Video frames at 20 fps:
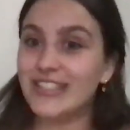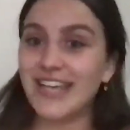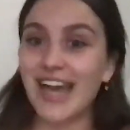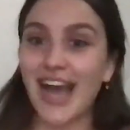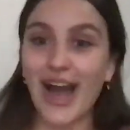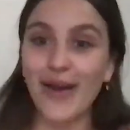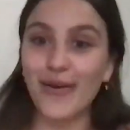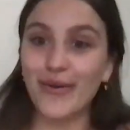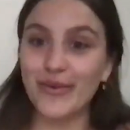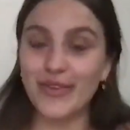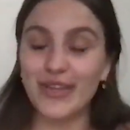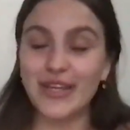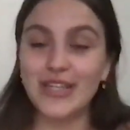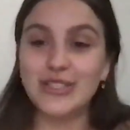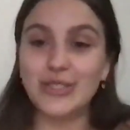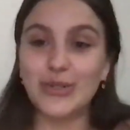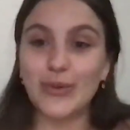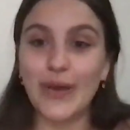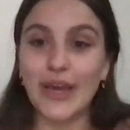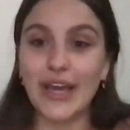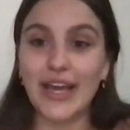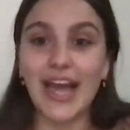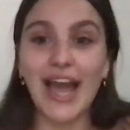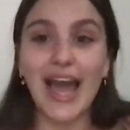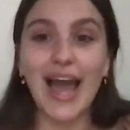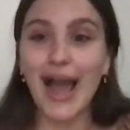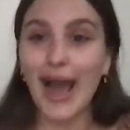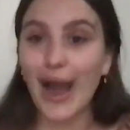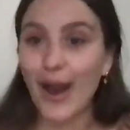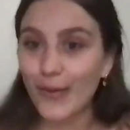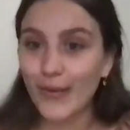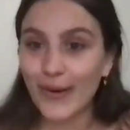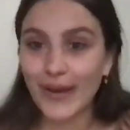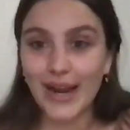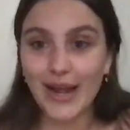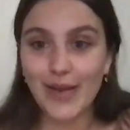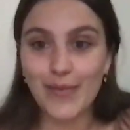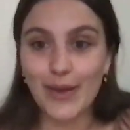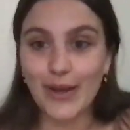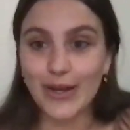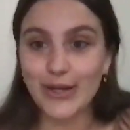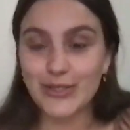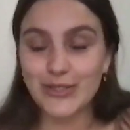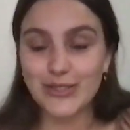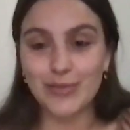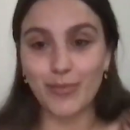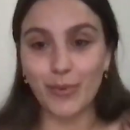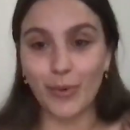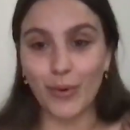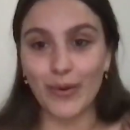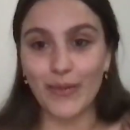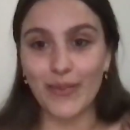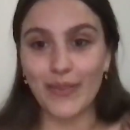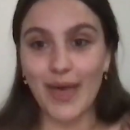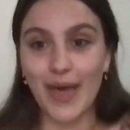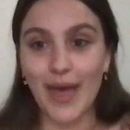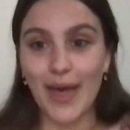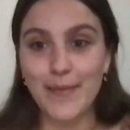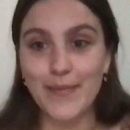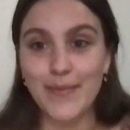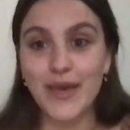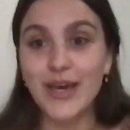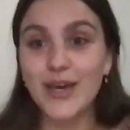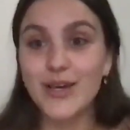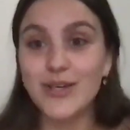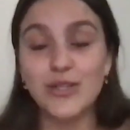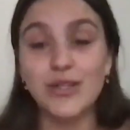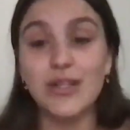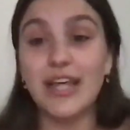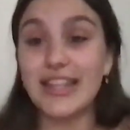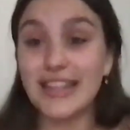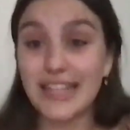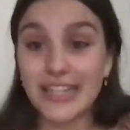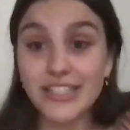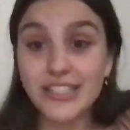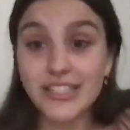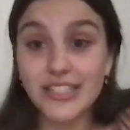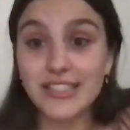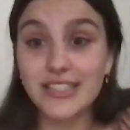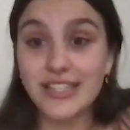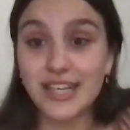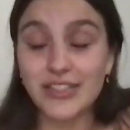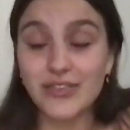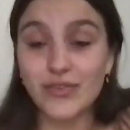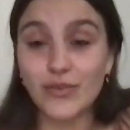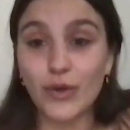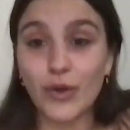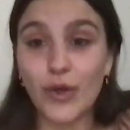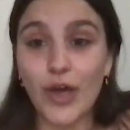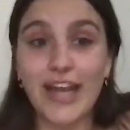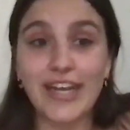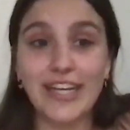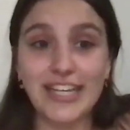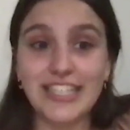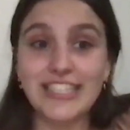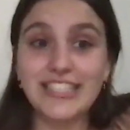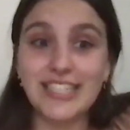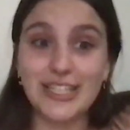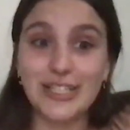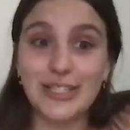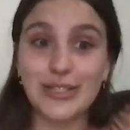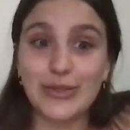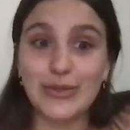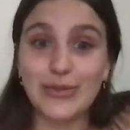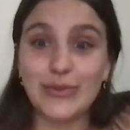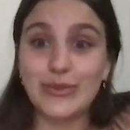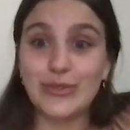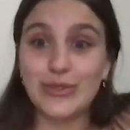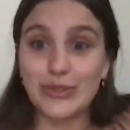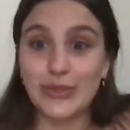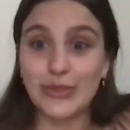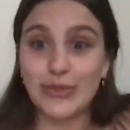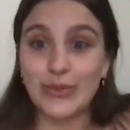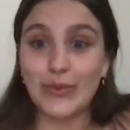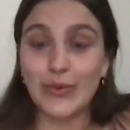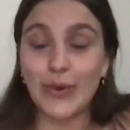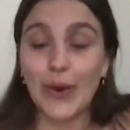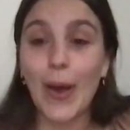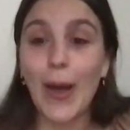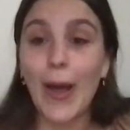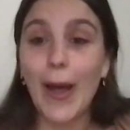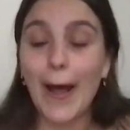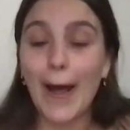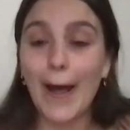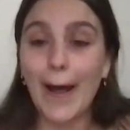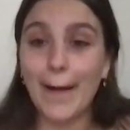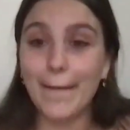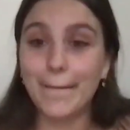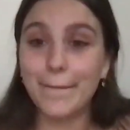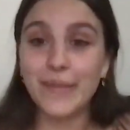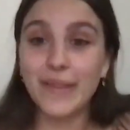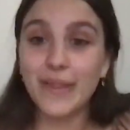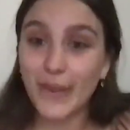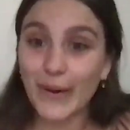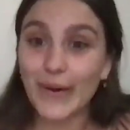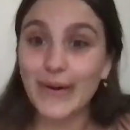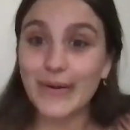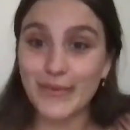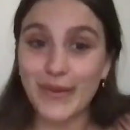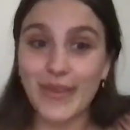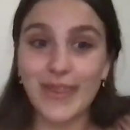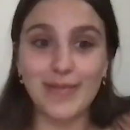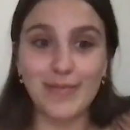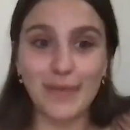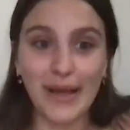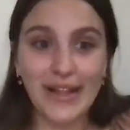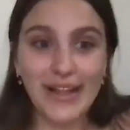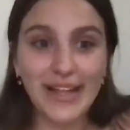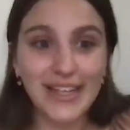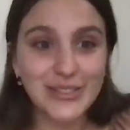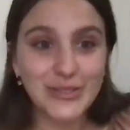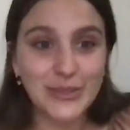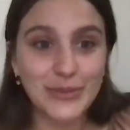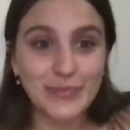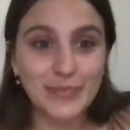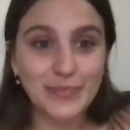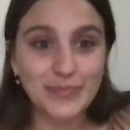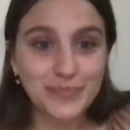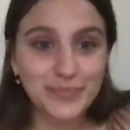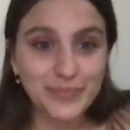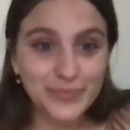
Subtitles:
How are they doing? How can I better support them so that they're successful and continue to learn within my classroom?